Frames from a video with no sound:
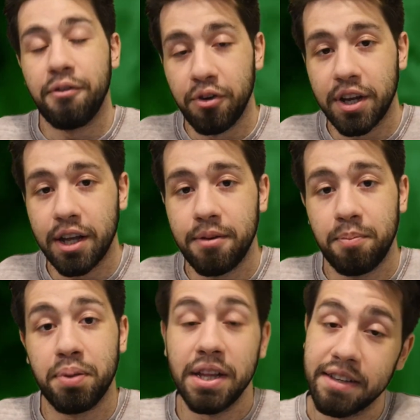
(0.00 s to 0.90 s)
If you
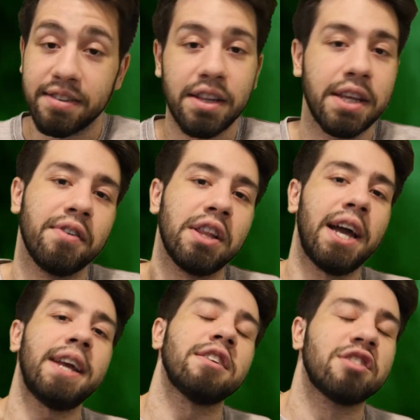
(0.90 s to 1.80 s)
did, please leave a like,